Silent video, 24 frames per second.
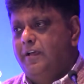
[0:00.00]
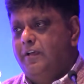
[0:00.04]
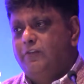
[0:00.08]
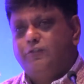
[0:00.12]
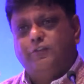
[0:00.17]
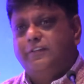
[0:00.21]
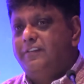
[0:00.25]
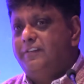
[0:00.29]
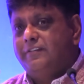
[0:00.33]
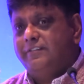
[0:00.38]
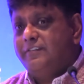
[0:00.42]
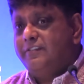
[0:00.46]

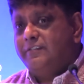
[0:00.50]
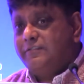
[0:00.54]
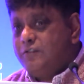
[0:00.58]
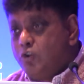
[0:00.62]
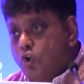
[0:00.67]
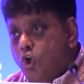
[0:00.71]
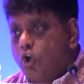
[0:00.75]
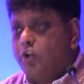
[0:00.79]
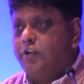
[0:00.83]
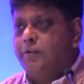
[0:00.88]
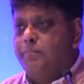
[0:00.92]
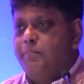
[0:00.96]
So this is
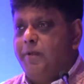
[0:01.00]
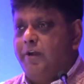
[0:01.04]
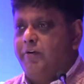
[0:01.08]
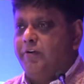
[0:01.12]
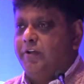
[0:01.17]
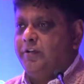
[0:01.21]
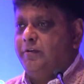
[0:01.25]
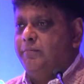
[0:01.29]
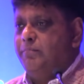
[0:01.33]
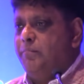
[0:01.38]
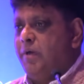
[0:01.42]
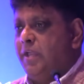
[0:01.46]
not
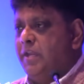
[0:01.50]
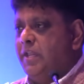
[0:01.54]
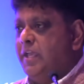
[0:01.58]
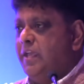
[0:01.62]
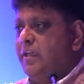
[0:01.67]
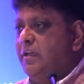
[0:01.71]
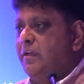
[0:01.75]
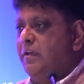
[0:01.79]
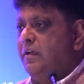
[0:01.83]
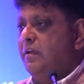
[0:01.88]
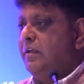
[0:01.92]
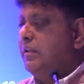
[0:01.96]
American
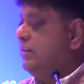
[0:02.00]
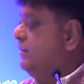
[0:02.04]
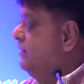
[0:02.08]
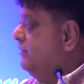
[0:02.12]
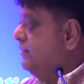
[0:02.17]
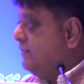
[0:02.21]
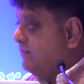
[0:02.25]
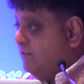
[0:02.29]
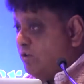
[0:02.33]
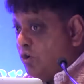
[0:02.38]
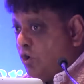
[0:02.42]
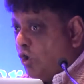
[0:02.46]
money,
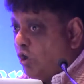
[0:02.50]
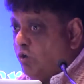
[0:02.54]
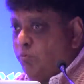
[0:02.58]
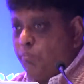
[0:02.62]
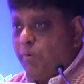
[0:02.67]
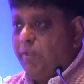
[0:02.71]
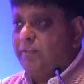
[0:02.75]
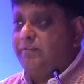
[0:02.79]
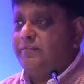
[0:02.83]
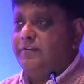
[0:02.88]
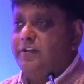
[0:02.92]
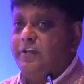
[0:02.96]
this is not
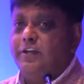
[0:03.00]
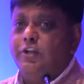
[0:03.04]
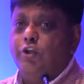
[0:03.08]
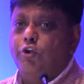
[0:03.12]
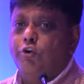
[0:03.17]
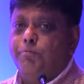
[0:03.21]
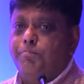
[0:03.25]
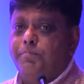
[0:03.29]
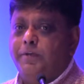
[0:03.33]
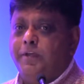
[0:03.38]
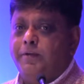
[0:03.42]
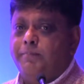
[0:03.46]
Western
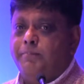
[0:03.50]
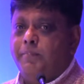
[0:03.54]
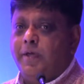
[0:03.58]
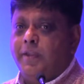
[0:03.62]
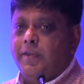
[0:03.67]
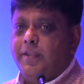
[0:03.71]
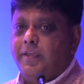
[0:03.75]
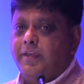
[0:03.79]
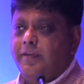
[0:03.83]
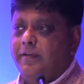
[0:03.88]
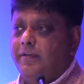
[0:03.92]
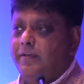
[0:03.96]
European
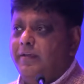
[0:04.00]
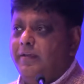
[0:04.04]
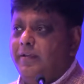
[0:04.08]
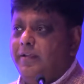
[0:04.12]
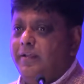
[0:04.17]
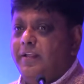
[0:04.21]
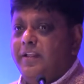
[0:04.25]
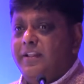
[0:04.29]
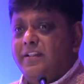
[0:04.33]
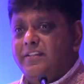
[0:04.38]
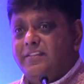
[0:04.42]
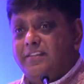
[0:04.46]
money,
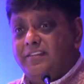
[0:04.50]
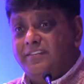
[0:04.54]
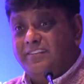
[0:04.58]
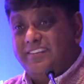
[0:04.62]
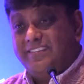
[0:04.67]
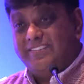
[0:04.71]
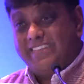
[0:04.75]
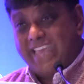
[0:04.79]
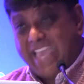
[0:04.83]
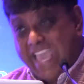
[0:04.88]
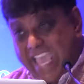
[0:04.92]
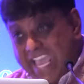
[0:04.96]
this
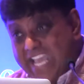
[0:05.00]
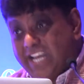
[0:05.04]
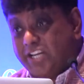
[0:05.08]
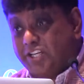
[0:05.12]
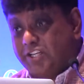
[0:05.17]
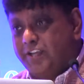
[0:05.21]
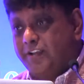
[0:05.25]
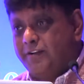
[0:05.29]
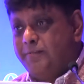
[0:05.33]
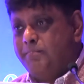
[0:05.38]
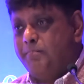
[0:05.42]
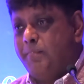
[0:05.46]
is
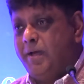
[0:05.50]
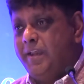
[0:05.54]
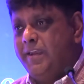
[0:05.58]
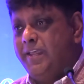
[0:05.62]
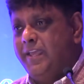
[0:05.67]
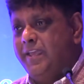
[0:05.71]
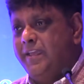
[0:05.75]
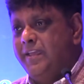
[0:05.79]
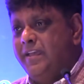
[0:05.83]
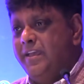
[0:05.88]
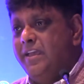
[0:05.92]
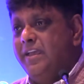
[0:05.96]
Asian
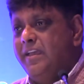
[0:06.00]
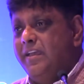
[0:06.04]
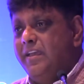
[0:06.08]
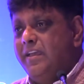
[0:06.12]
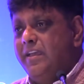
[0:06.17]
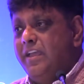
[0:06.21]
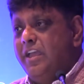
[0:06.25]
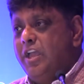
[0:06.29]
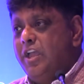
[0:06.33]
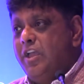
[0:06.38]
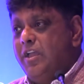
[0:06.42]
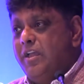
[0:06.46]
money,
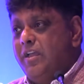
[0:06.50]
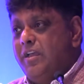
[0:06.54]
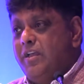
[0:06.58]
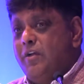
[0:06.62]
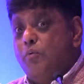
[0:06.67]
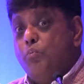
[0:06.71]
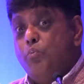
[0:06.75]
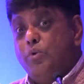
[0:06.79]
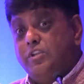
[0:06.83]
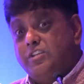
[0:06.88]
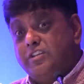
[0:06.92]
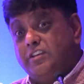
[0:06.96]

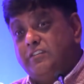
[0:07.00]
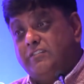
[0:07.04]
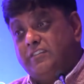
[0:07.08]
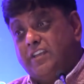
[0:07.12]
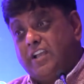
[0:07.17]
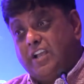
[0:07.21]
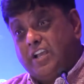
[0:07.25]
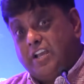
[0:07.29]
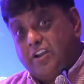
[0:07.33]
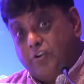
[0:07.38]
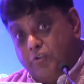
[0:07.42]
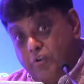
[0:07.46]
which is
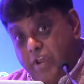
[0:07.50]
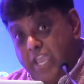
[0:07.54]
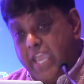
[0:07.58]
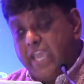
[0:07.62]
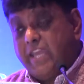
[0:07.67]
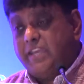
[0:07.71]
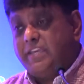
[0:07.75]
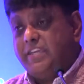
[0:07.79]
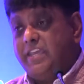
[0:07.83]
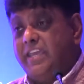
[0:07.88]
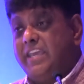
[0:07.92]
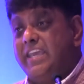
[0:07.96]

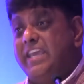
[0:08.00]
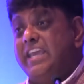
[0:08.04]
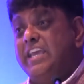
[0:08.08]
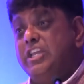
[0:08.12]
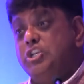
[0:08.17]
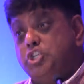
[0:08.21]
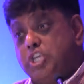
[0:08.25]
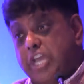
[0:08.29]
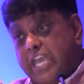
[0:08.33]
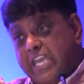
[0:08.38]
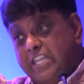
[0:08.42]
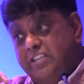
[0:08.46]
creating
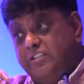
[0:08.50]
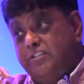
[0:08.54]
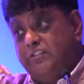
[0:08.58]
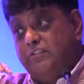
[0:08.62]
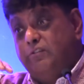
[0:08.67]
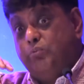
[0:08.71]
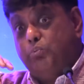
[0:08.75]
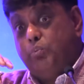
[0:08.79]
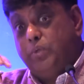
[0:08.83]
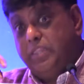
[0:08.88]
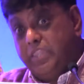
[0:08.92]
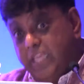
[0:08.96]

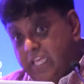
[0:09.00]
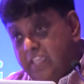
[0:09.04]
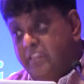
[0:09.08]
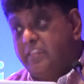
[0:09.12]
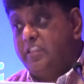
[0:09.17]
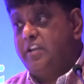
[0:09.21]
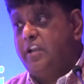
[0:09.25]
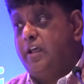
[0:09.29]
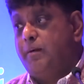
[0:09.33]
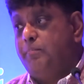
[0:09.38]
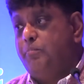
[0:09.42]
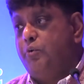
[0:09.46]
changes within
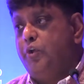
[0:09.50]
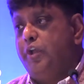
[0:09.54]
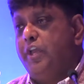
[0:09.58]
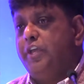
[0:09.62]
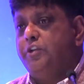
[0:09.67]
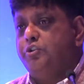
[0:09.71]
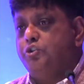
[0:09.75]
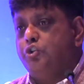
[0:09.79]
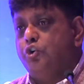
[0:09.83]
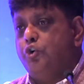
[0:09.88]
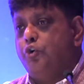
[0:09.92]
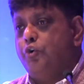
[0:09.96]
the
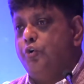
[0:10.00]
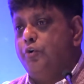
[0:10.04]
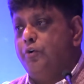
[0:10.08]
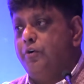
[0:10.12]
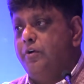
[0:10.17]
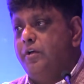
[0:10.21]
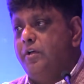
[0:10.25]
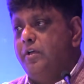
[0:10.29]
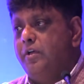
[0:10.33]
WHO,